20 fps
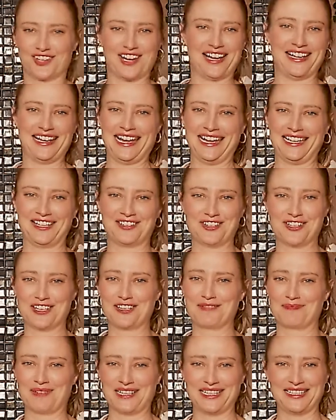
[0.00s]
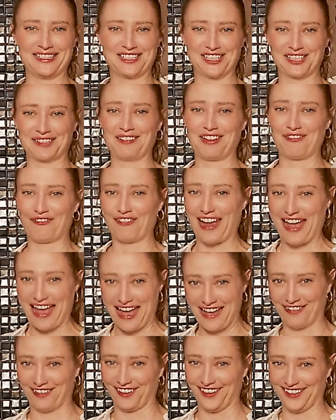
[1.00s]
tried acorn, but it took me
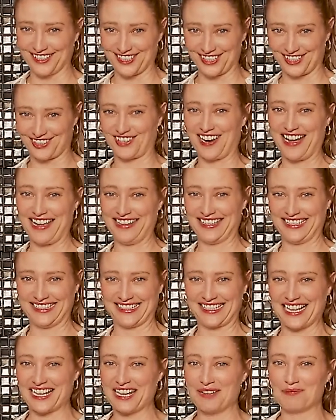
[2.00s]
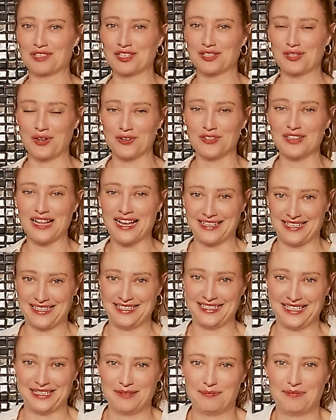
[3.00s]
forever to try this, and I'm so glad I
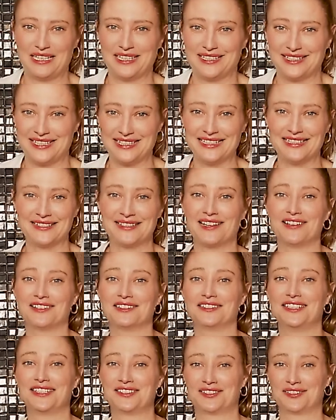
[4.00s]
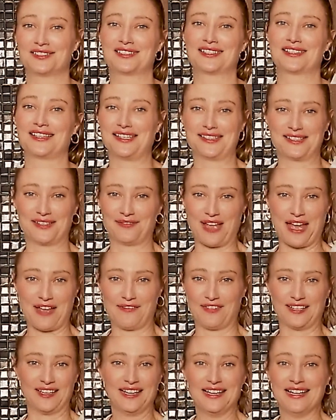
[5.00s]
did because it is a little slice of
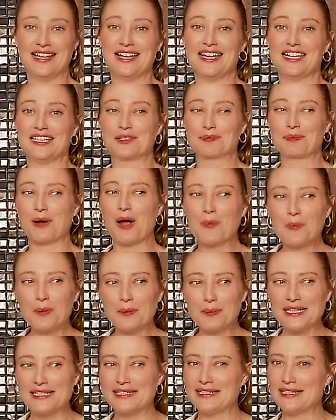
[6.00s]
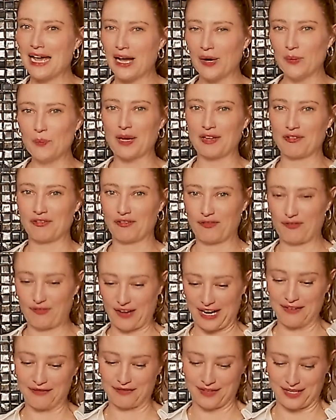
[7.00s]
heaven. It's probably now my
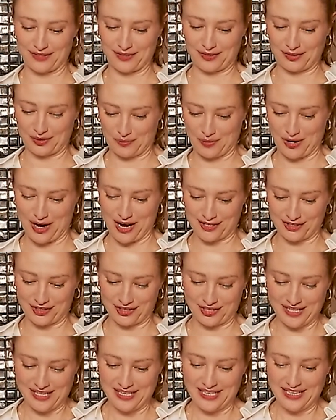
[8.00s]
favorite squash.